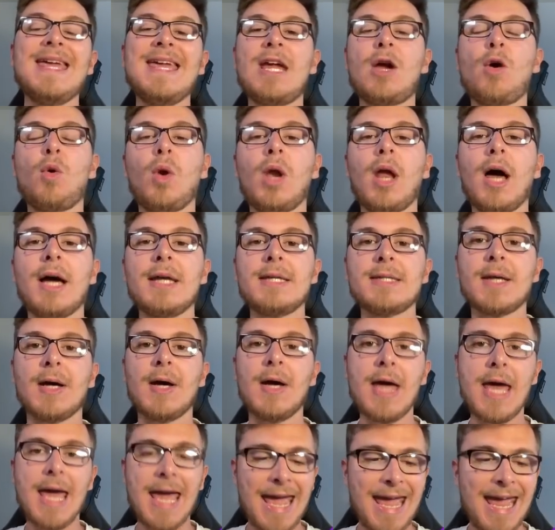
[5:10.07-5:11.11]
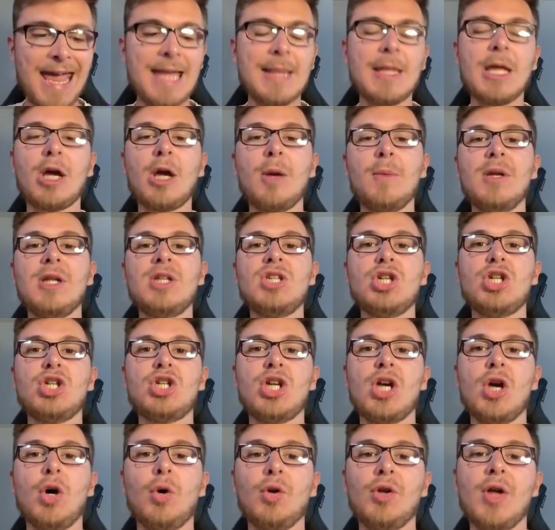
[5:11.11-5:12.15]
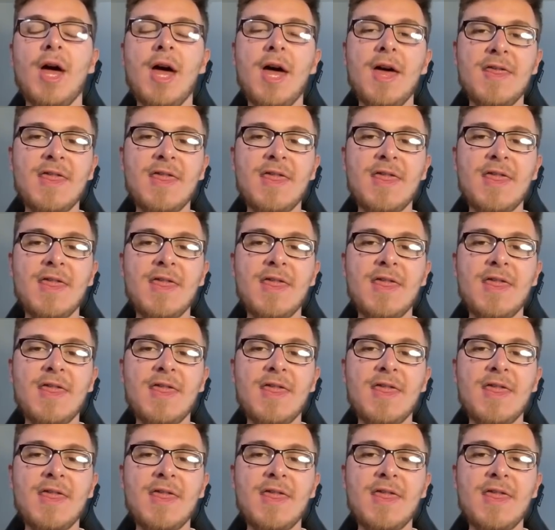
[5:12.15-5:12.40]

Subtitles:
equaliser in the Community Shield.